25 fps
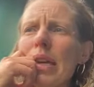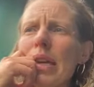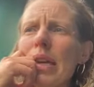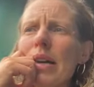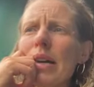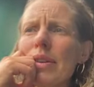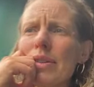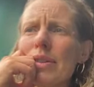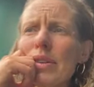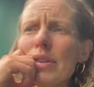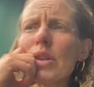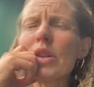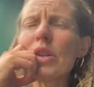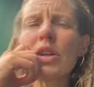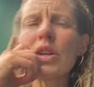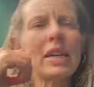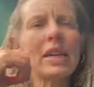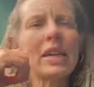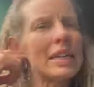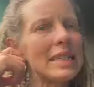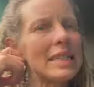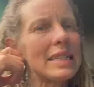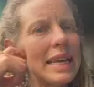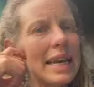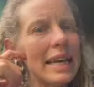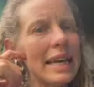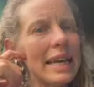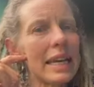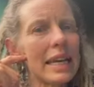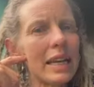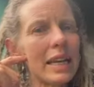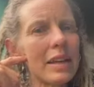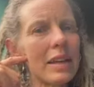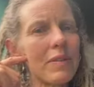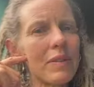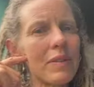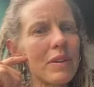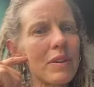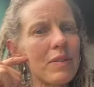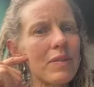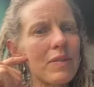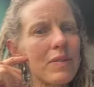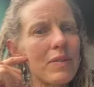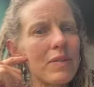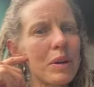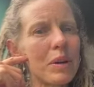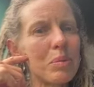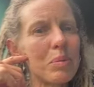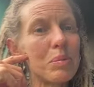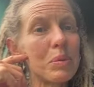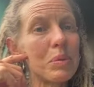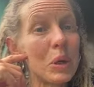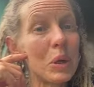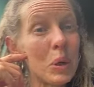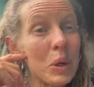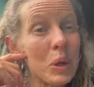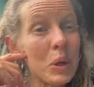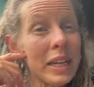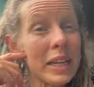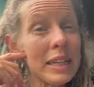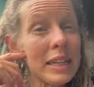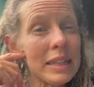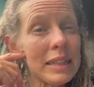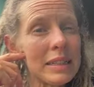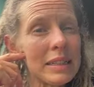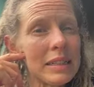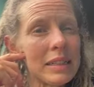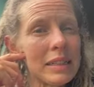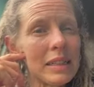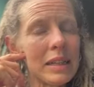also, you can take it if you feel bloated,